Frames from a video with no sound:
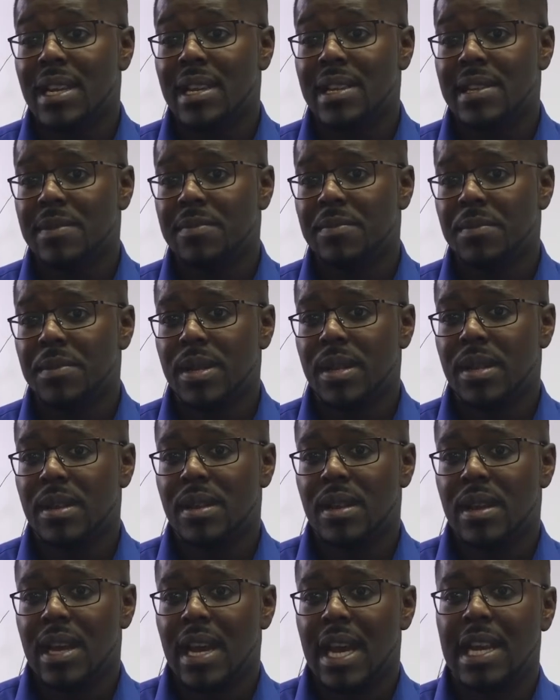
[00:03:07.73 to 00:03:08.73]

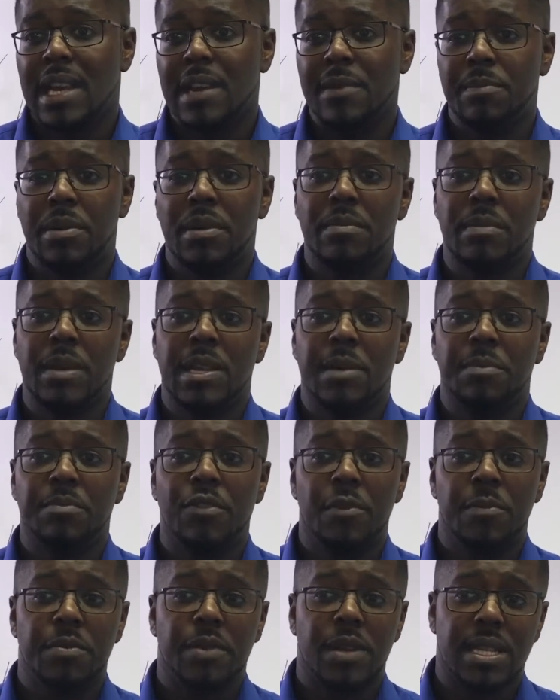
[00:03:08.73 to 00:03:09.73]
mechanisms and implement
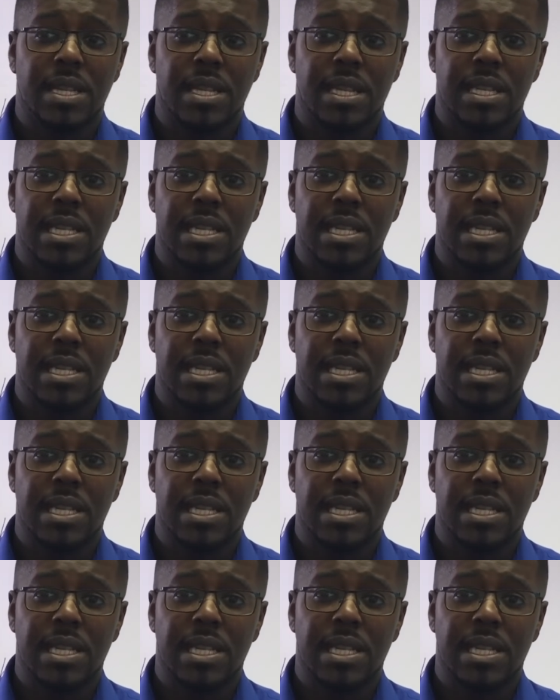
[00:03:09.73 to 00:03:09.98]
appropriate